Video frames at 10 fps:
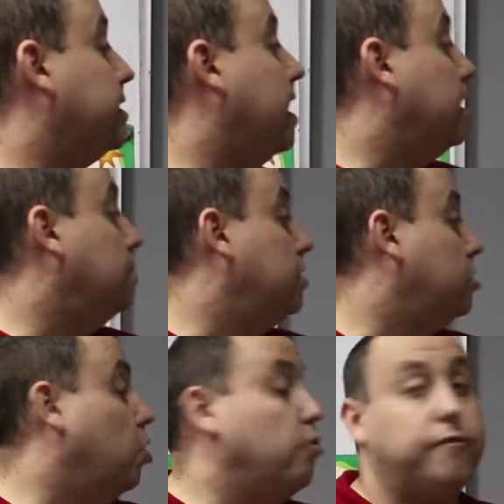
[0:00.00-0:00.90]

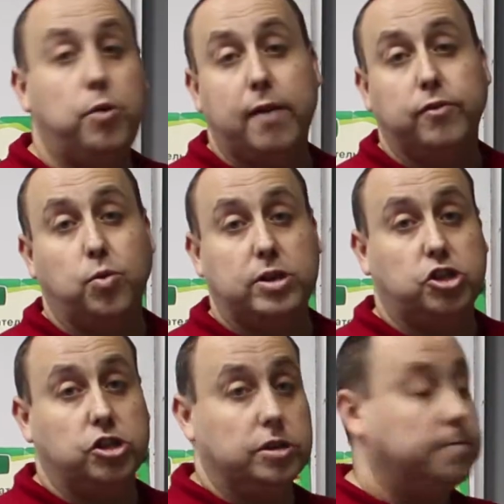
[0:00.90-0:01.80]
statement or if we have a
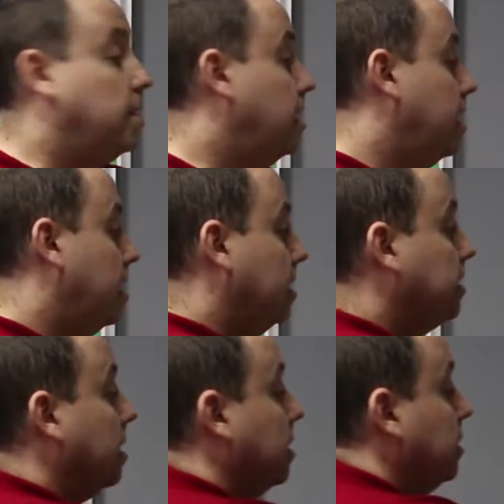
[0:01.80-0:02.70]
question. Let's
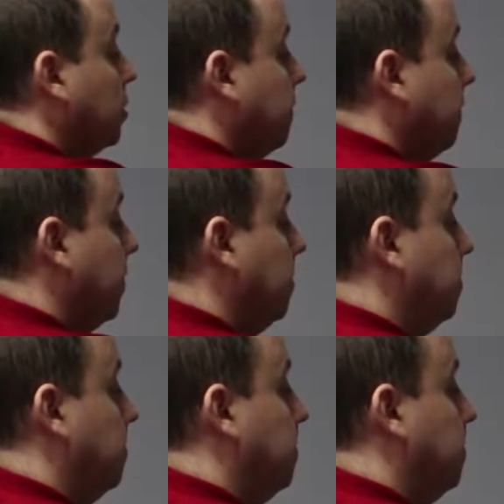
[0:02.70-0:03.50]
take these off.